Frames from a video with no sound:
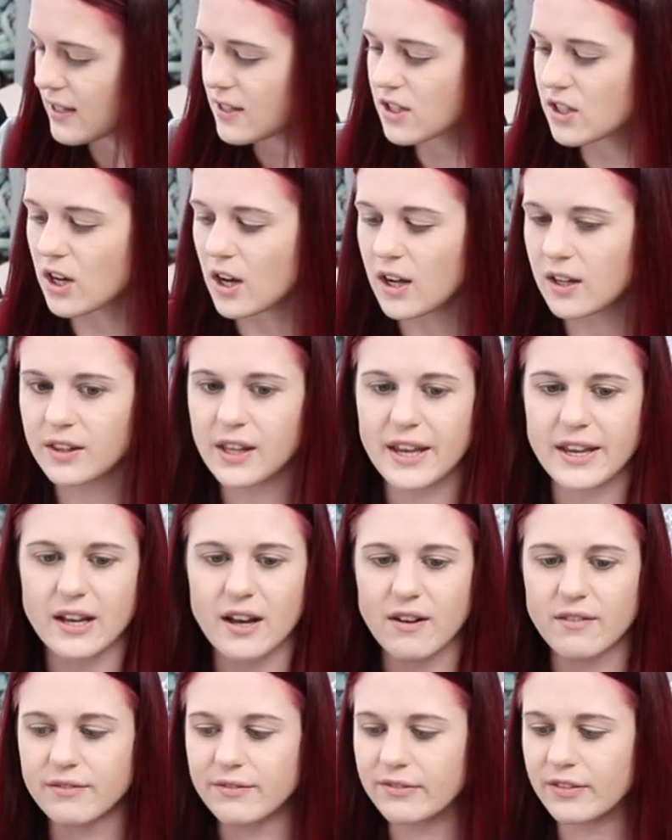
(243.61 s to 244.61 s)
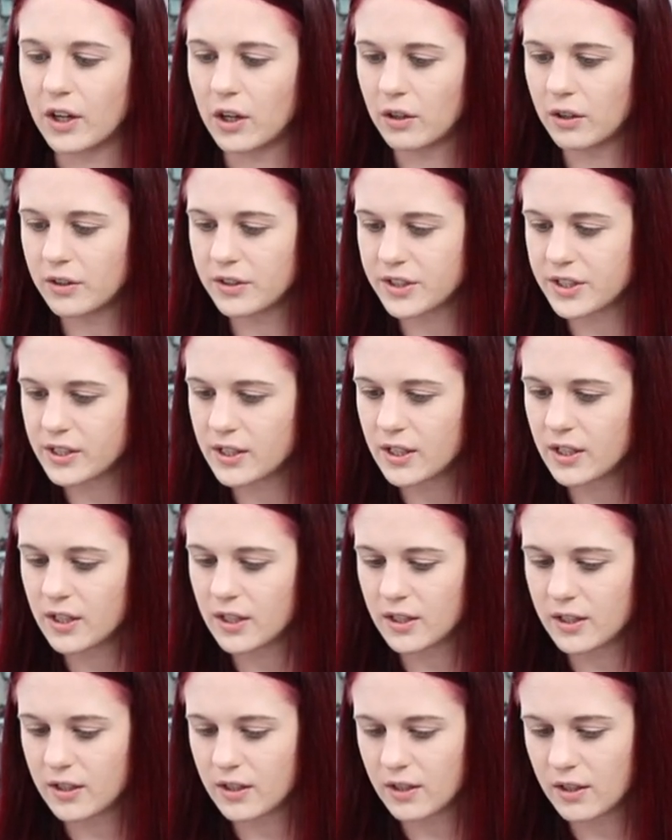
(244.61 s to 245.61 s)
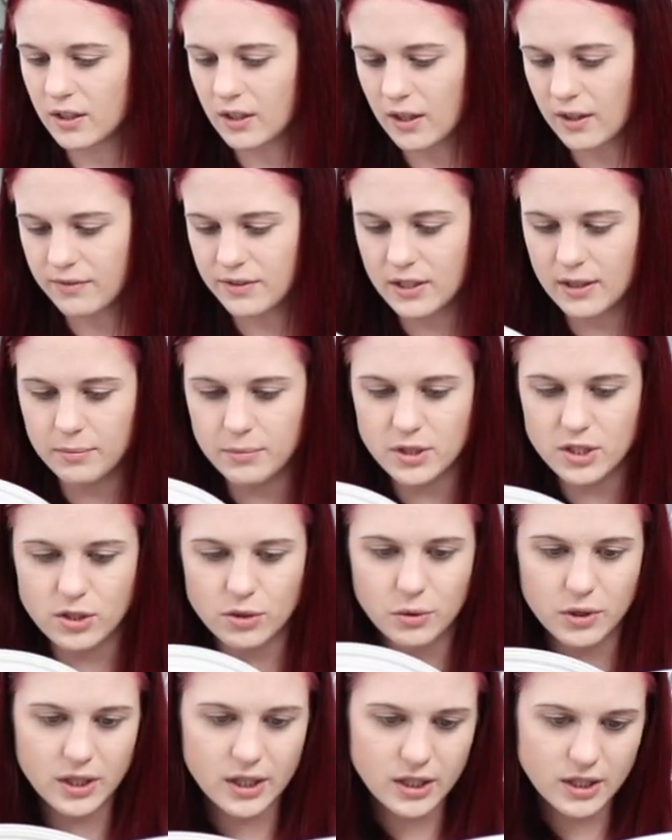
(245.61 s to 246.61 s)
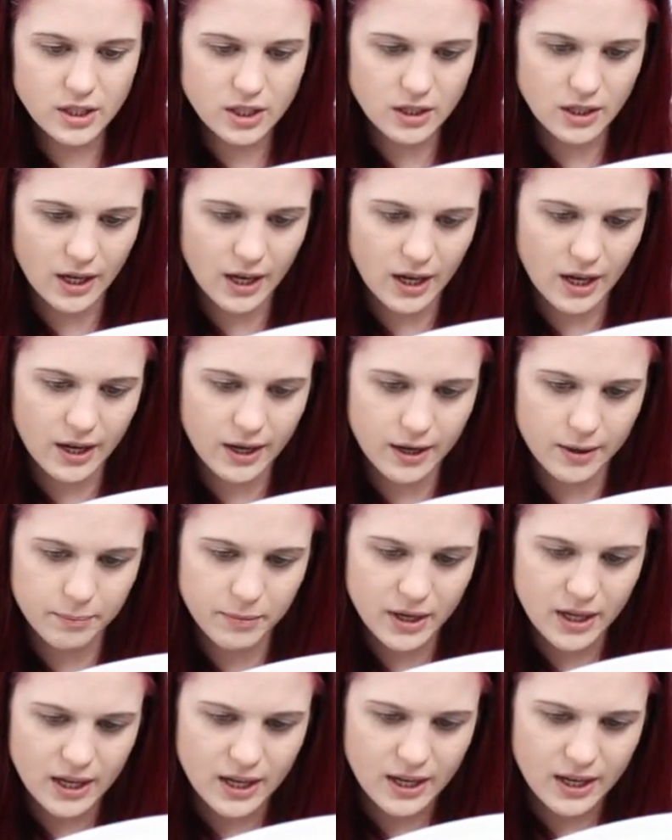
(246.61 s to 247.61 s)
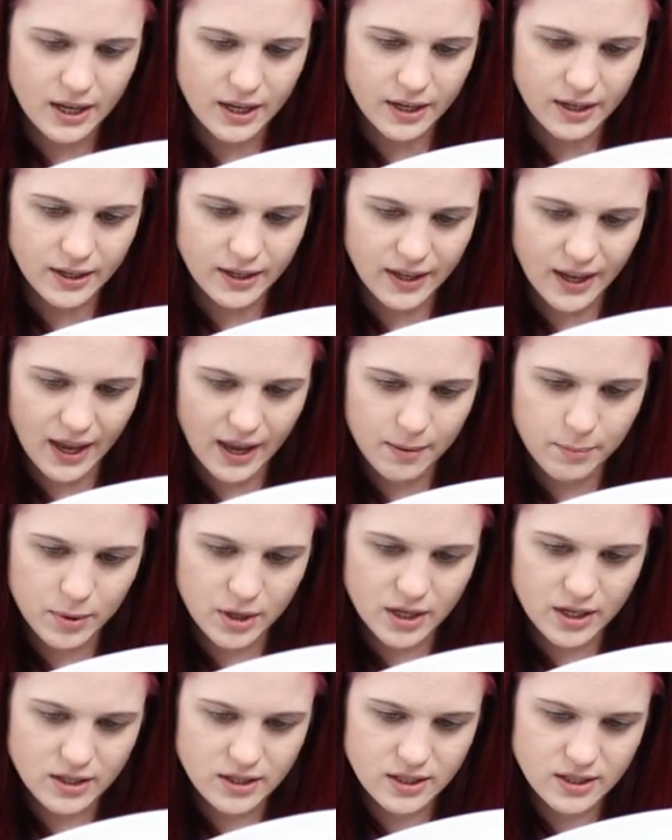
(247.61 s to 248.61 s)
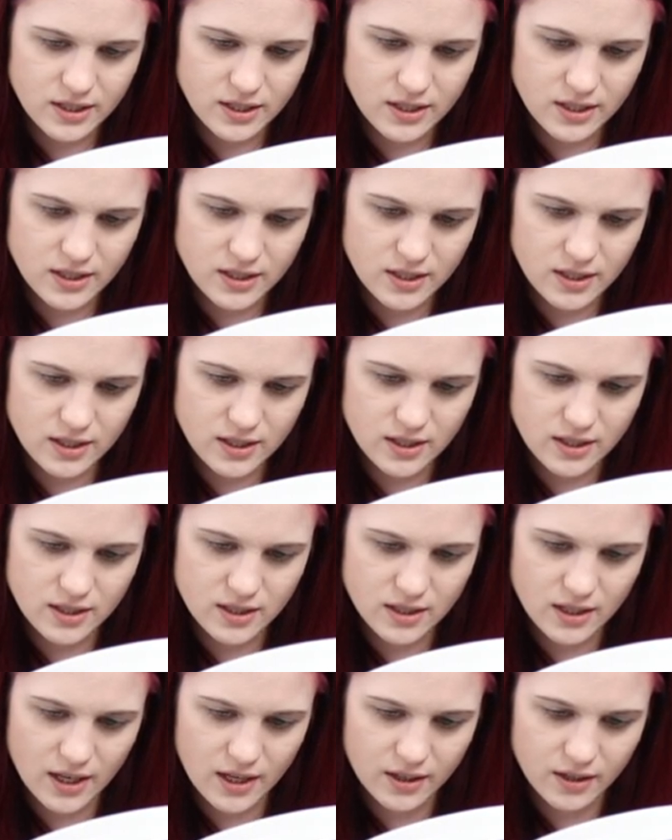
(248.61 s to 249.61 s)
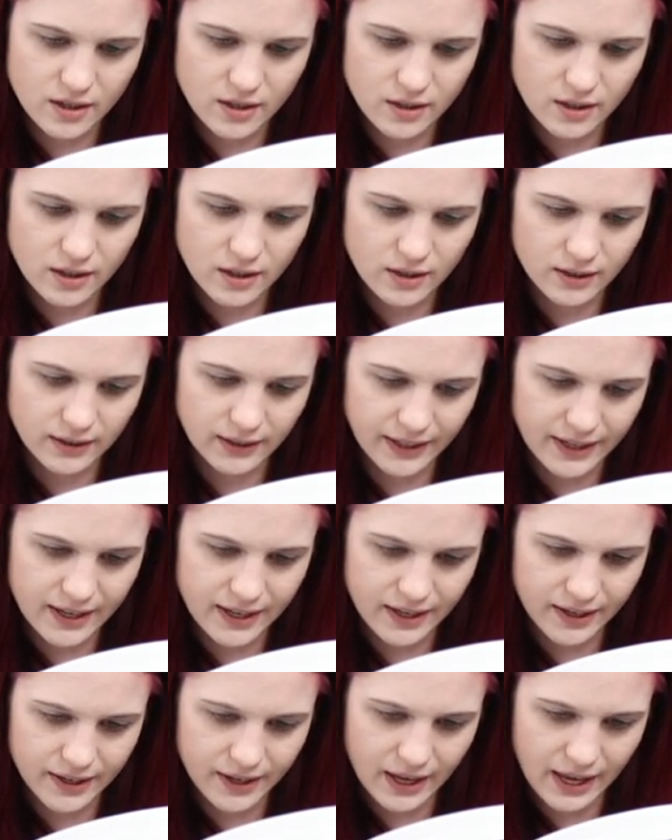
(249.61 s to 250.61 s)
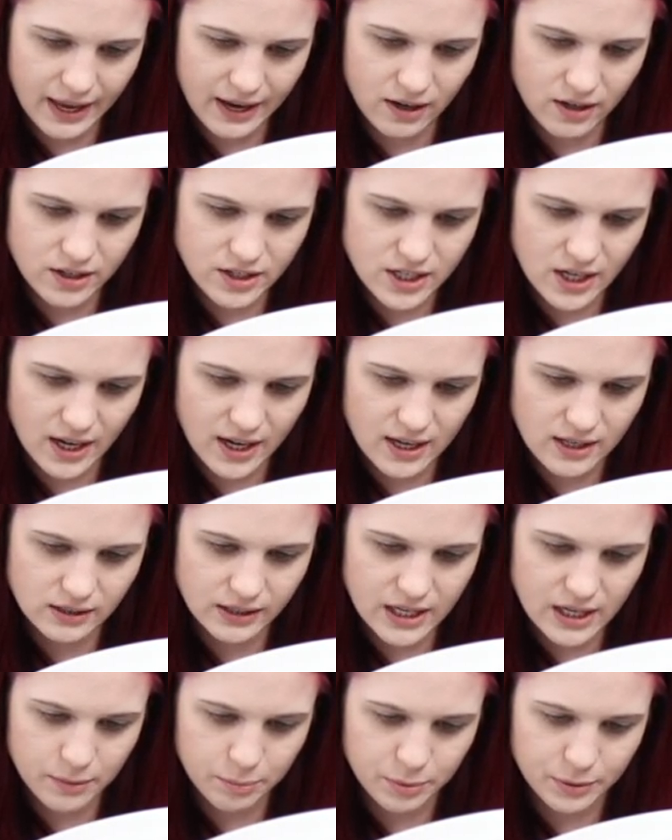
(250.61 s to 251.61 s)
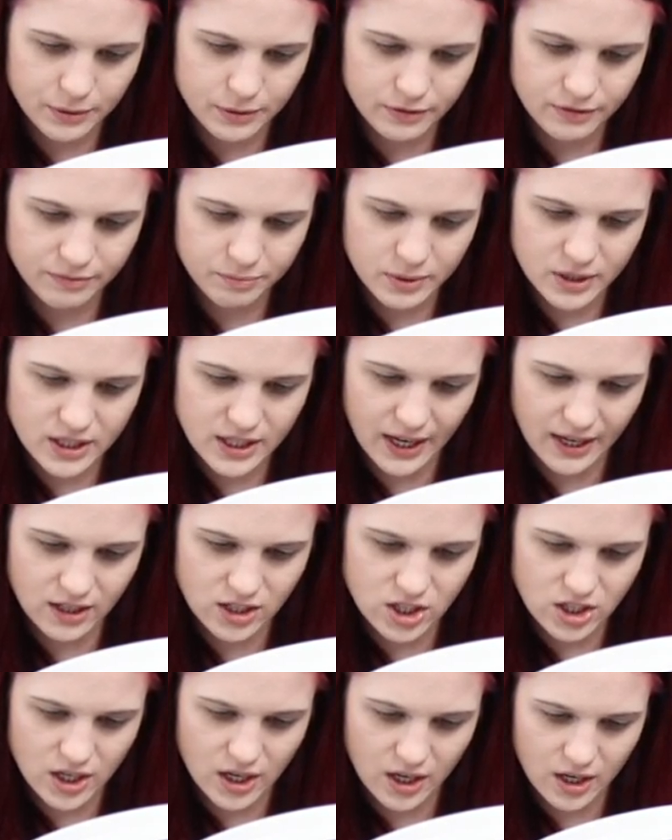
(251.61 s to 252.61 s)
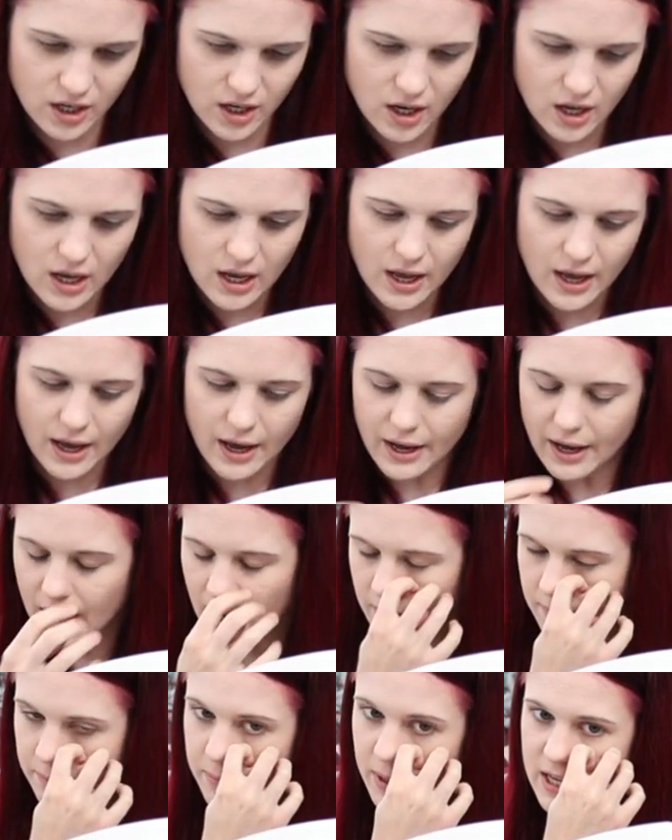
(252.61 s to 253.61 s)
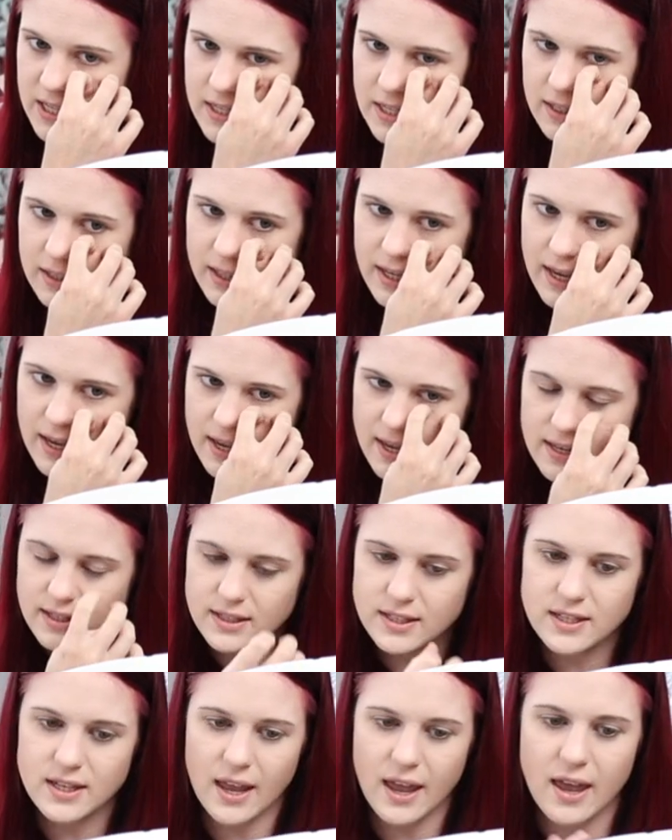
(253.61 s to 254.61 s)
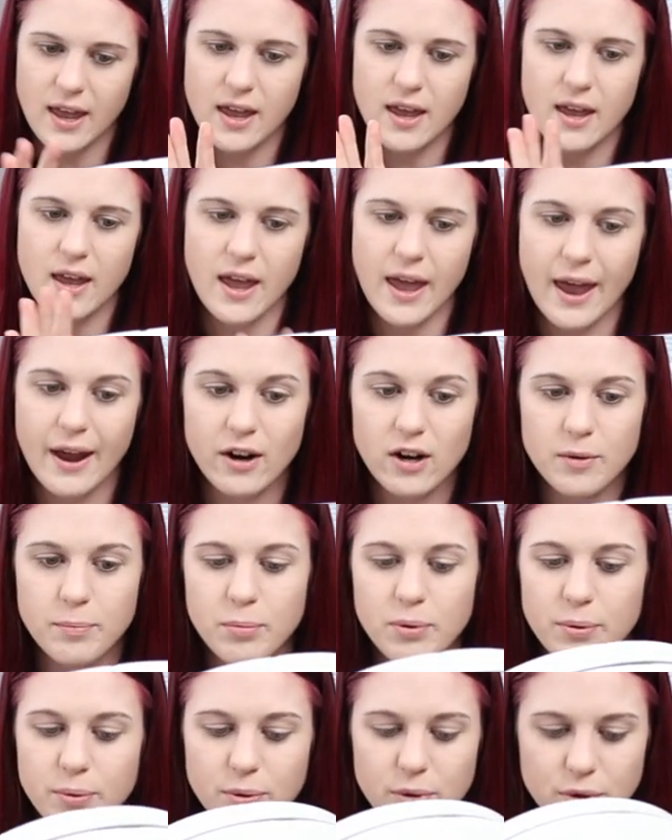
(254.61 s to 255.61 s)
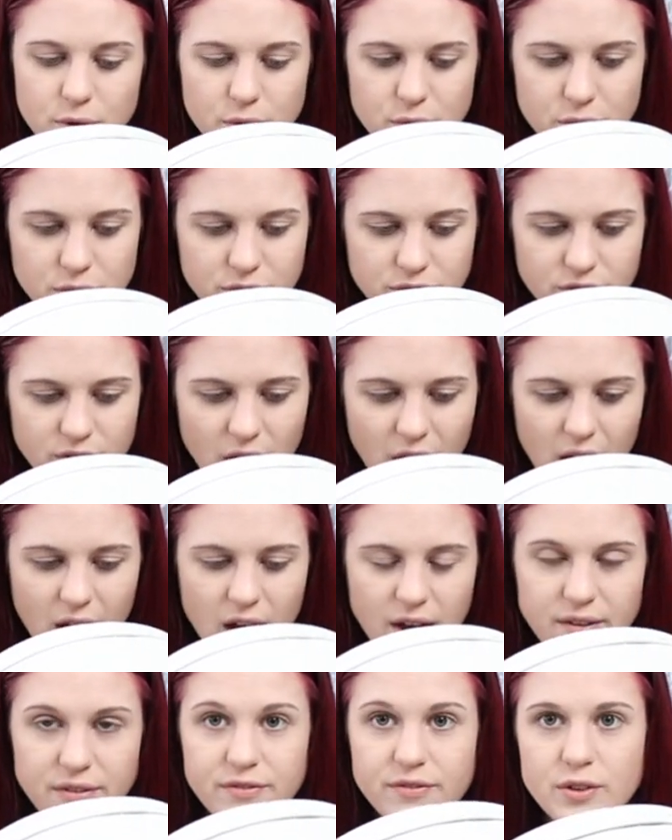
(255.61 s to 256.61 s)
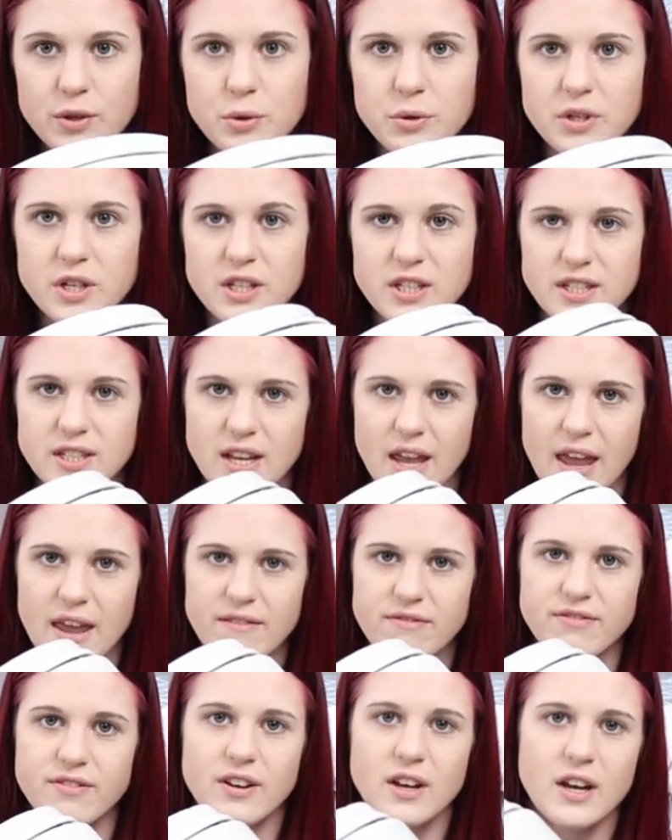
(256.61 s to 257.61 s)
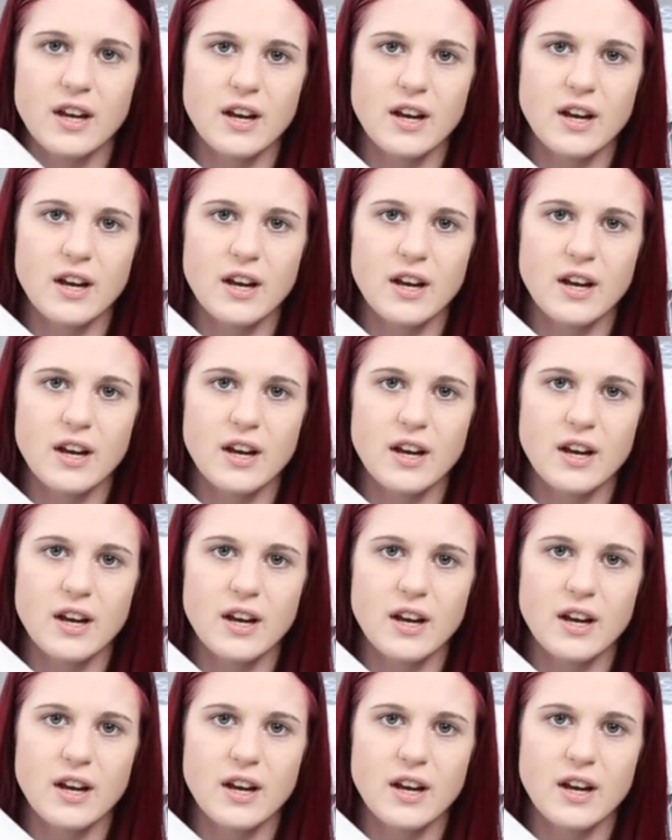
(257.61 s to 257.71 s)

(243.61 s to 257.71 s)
it's called like a vault of some sort. Um, Gamma seal lid, airtight leak proof protection. Uh, basically, it's an airproof, uh, food safe